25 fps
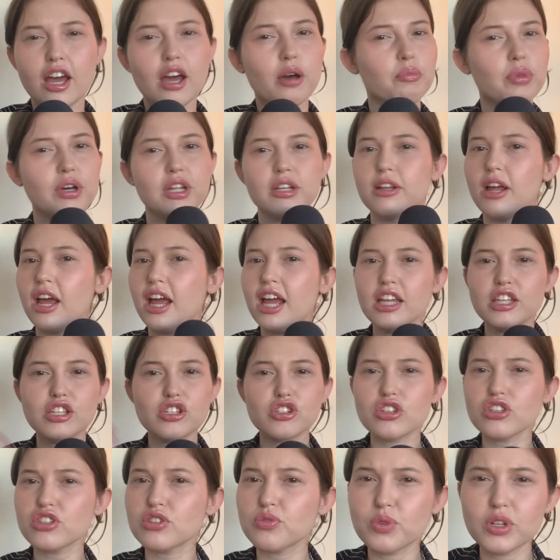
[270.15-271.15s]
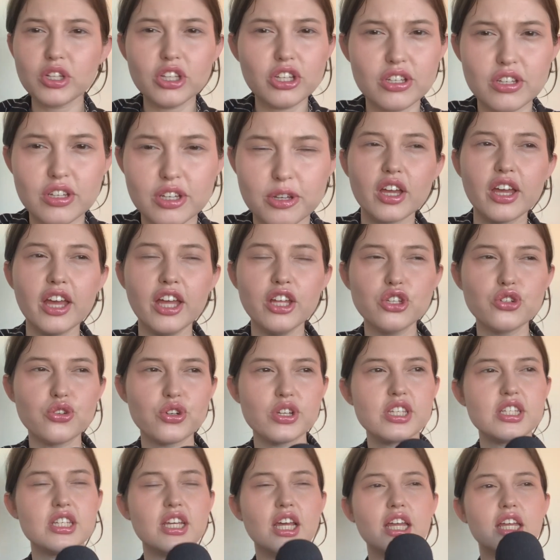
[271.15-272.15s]
But it's just really
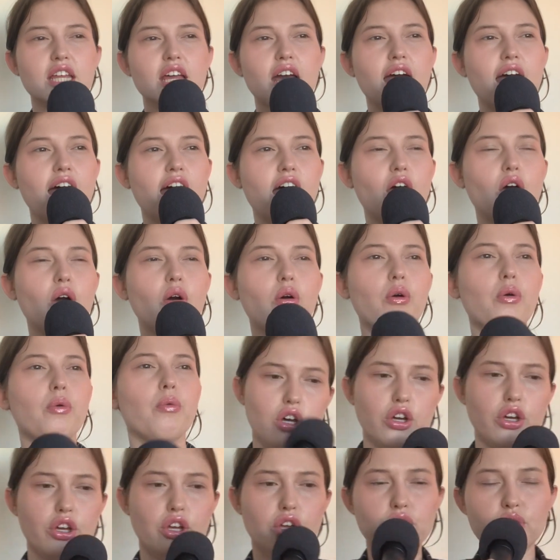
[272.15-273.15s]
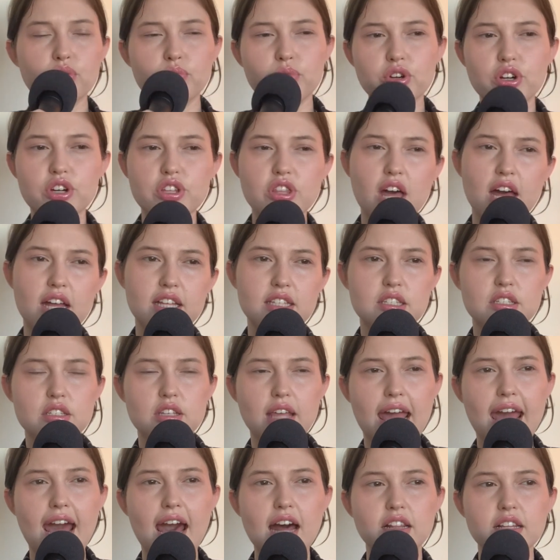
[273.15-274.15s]
interesting how humor that's
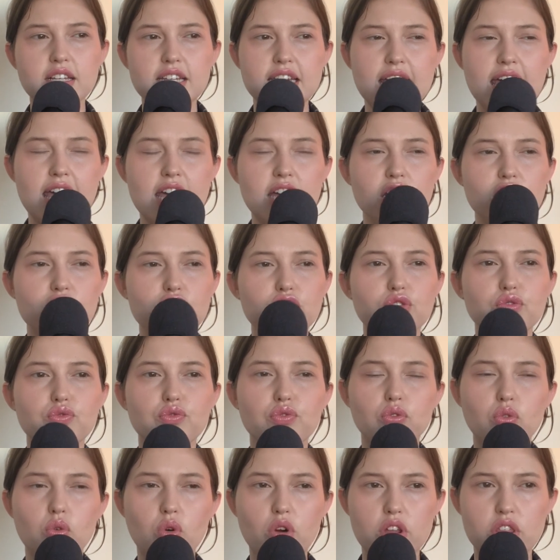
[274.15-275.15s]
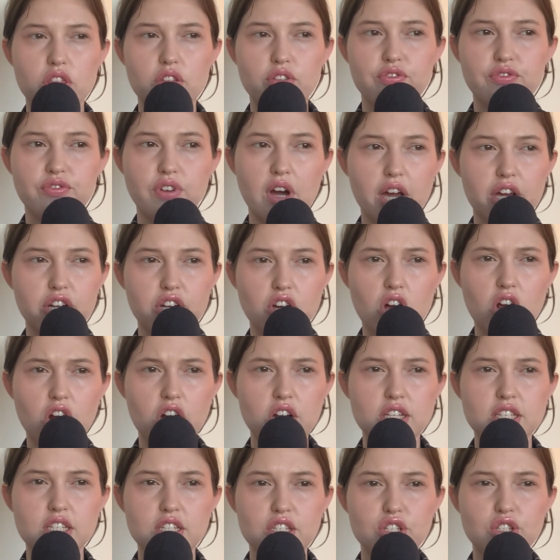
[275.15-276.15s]
allocated for the fine
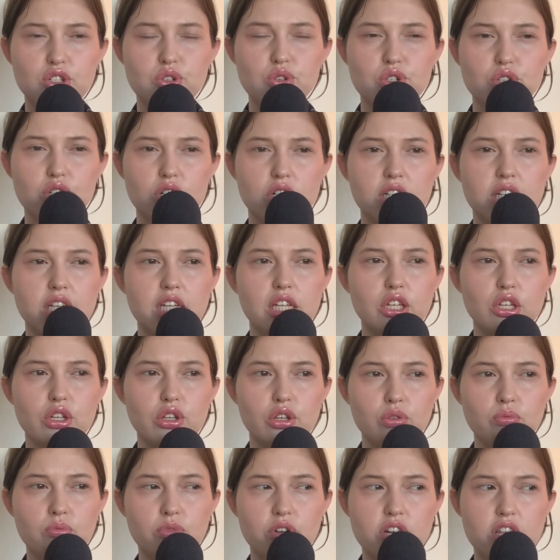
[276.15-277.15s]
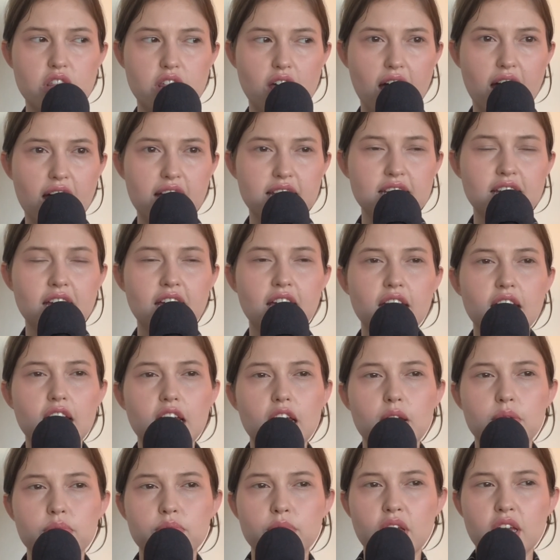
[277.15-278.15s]
arts is usually humor that
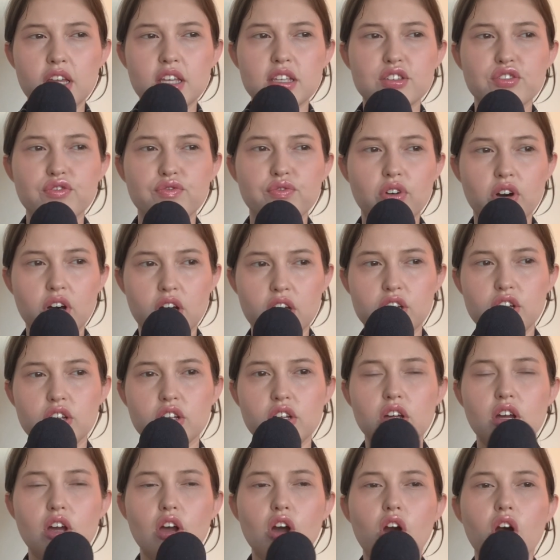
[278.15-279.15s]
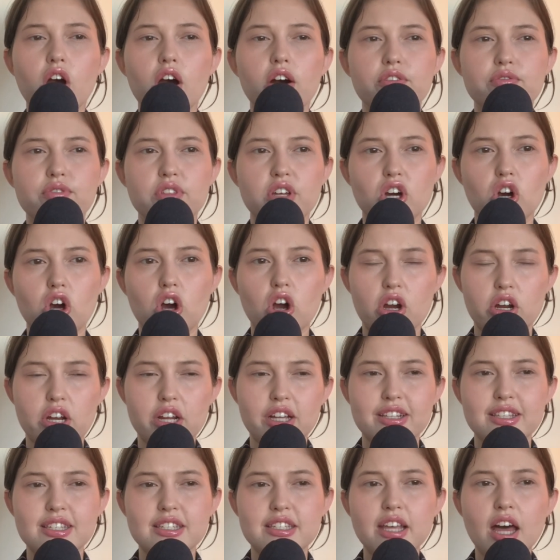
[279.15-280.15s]
makes fun of the art
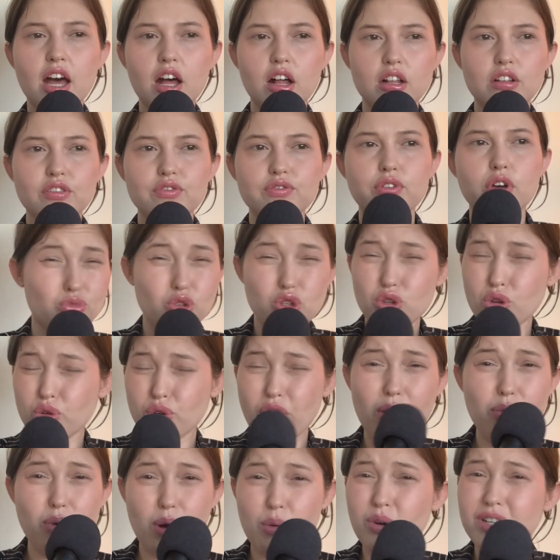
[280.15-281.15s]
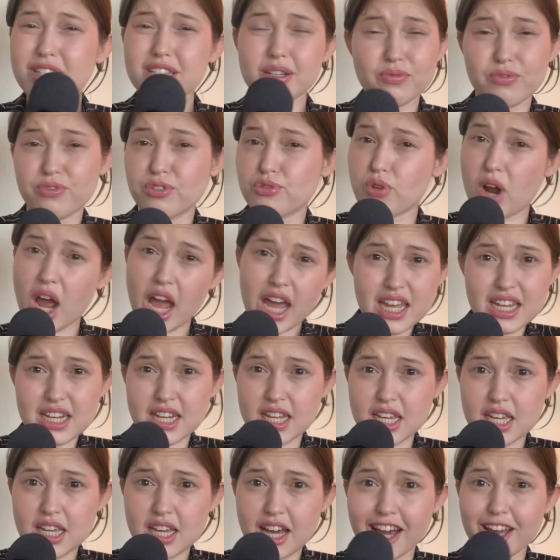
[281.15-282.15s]
itself. I want some
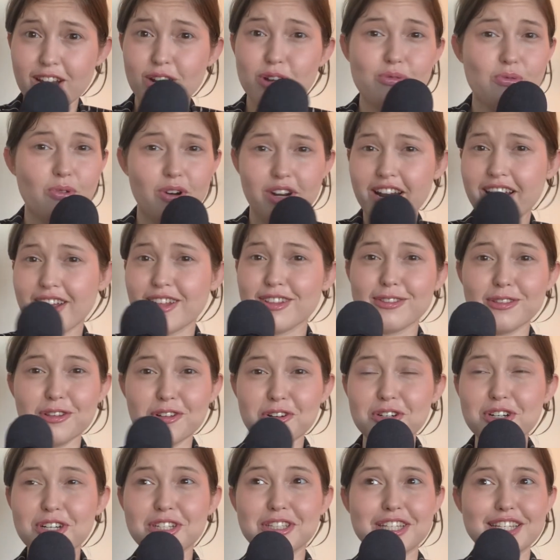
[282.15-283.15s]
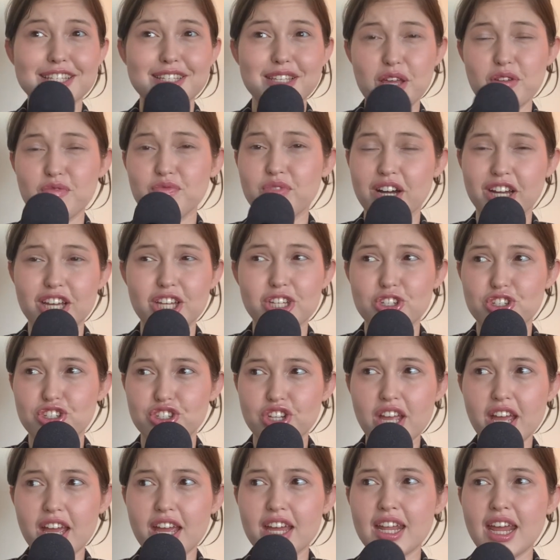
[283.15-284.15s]
variety. I don't want to look at the same fucking
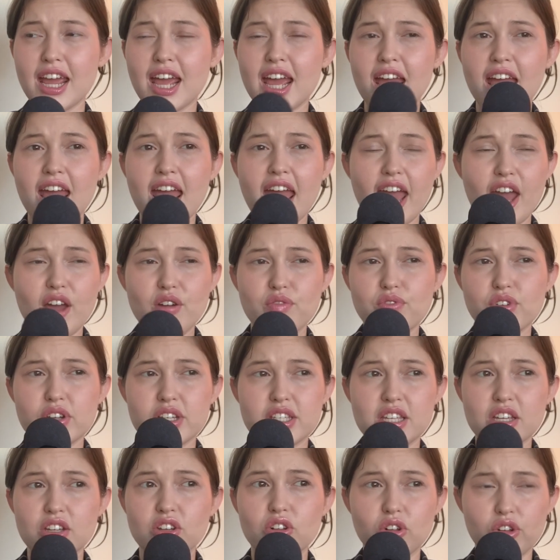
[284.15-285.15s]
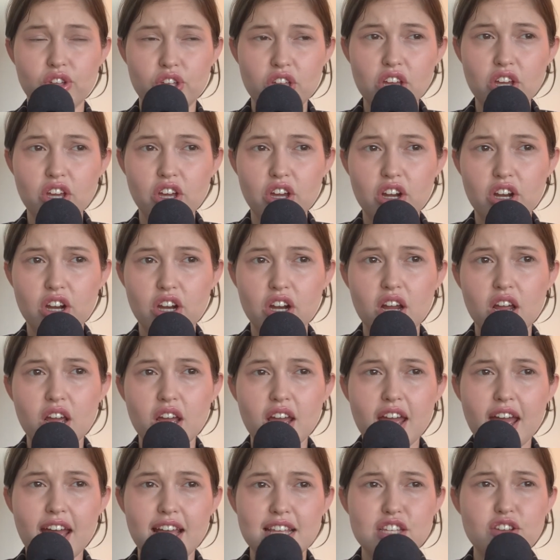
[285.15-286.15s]
shit every single year
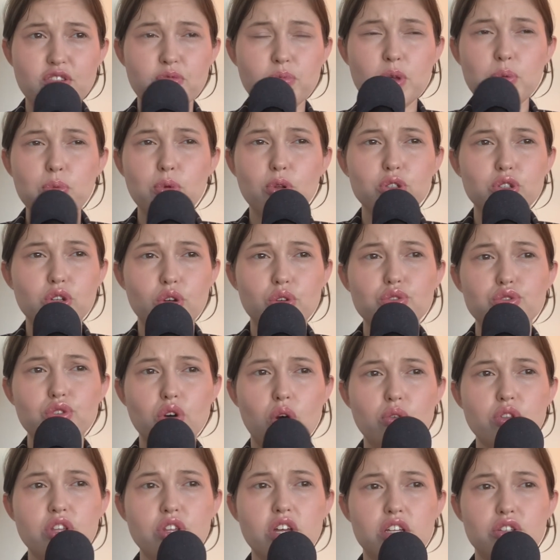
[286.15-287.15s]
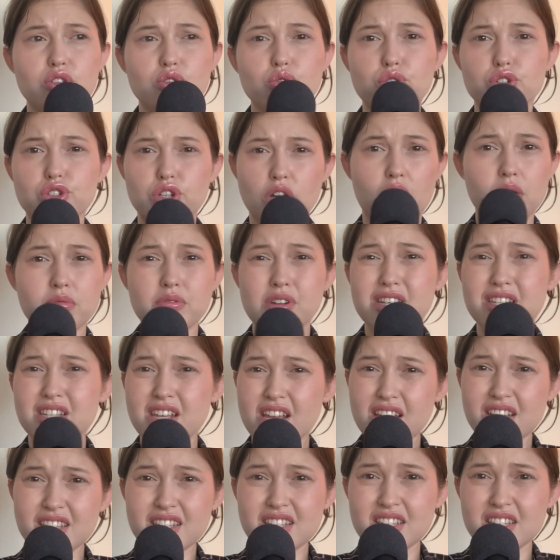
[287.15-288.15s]
as if people don't know that Duchamp
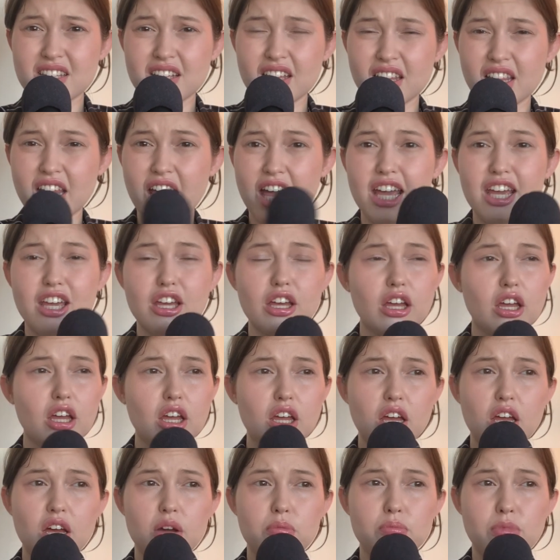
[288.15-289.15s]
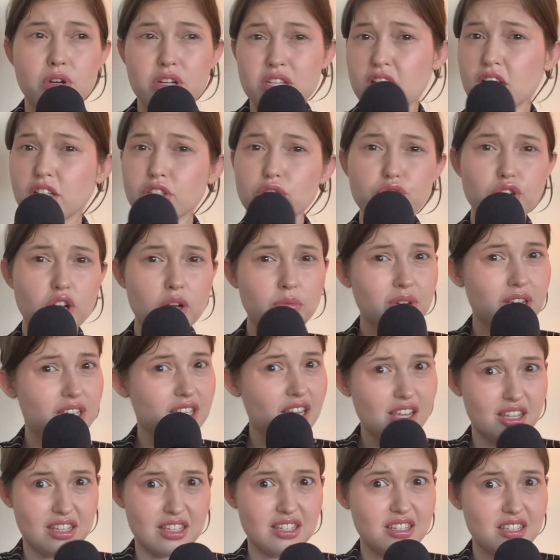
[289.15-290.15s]
exists. Like, Marcel Duchamp
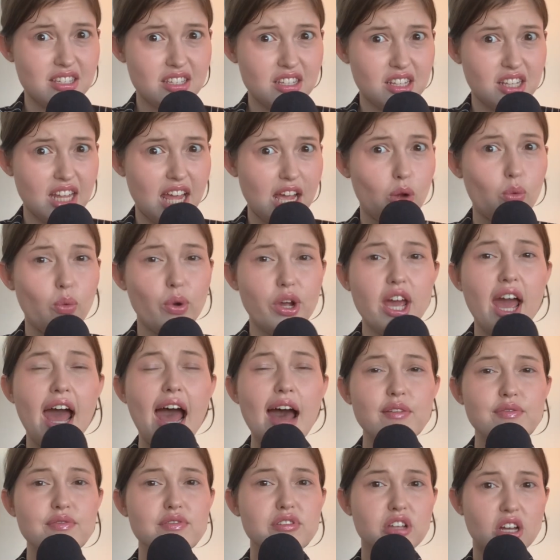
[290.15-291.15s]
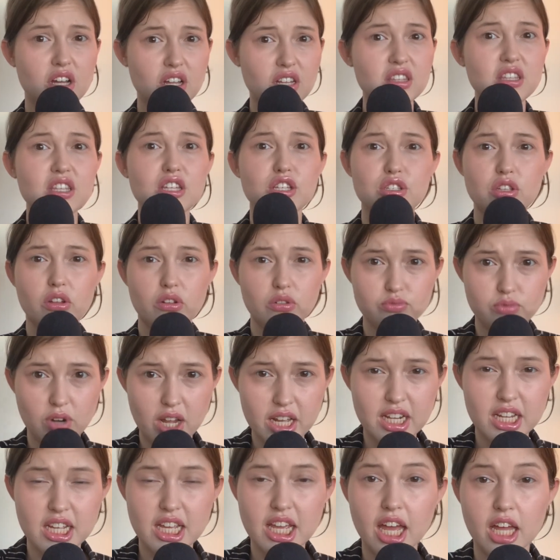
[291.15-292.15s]
exists. Like, we have done this
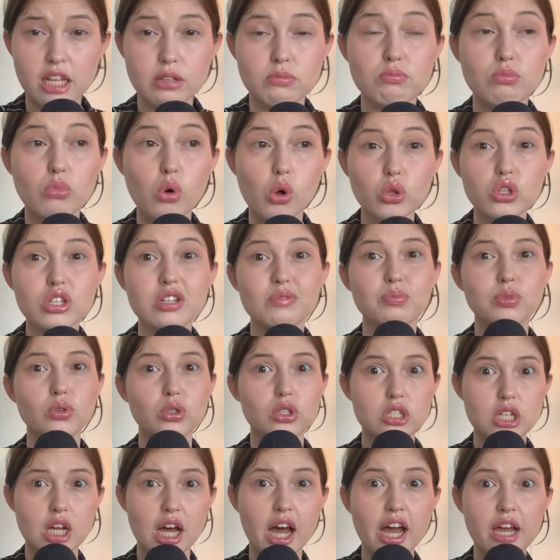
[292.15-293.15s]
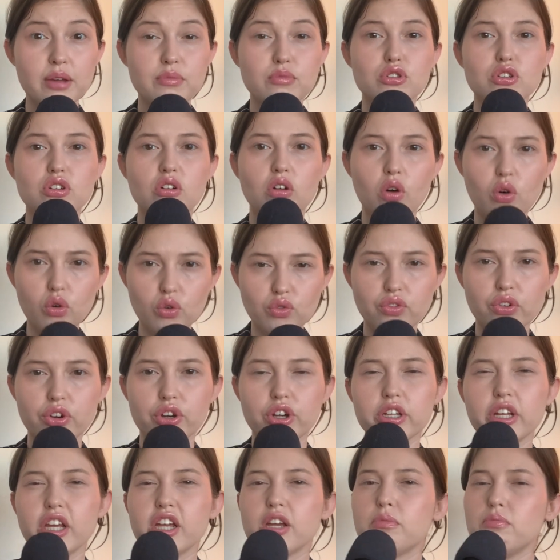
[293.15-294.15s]
already and multiple times
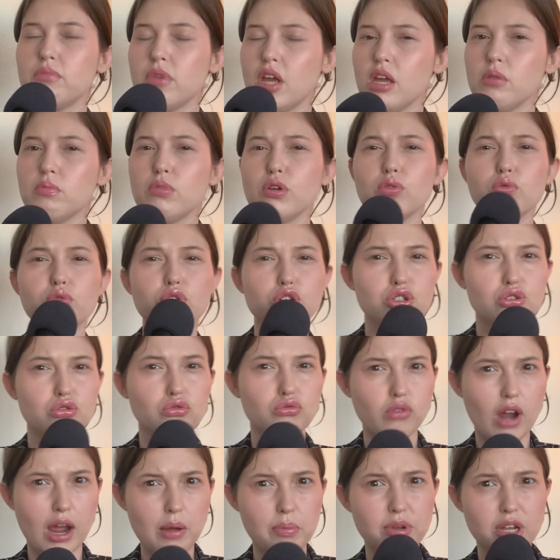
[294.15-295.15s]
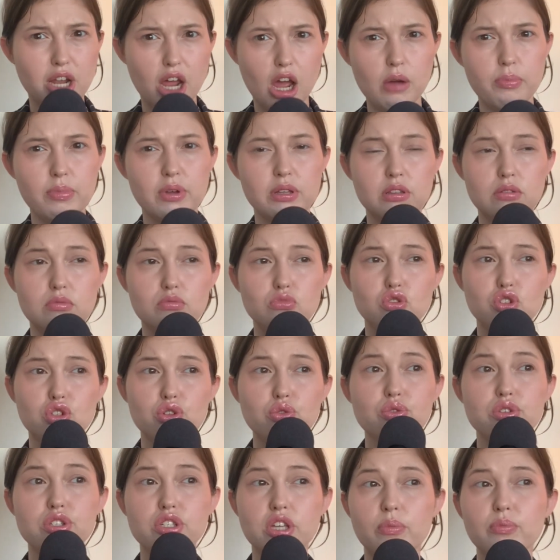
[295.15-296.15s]
over. Like, maybe we should wrap it up and
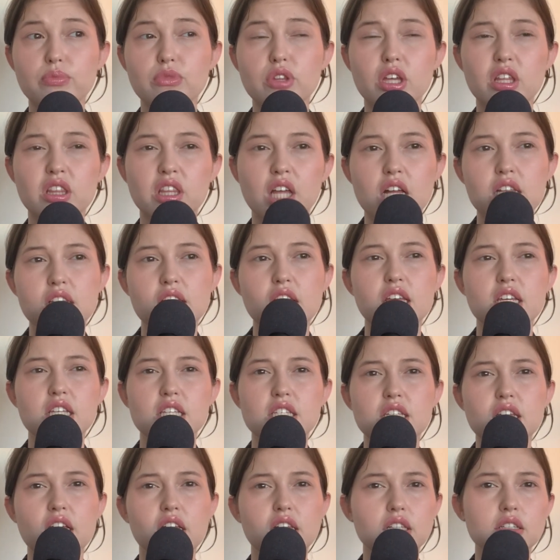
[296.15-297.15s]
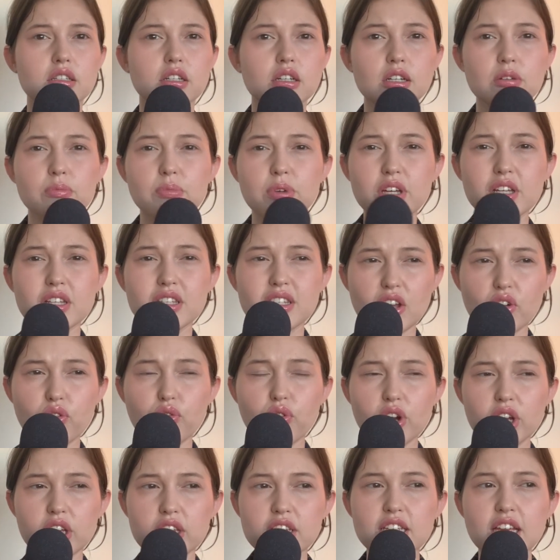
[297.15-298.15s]
do something that is a little bit
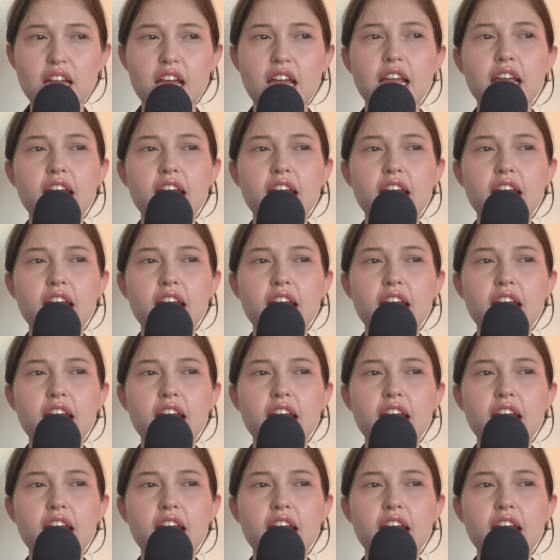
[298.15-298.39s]
different.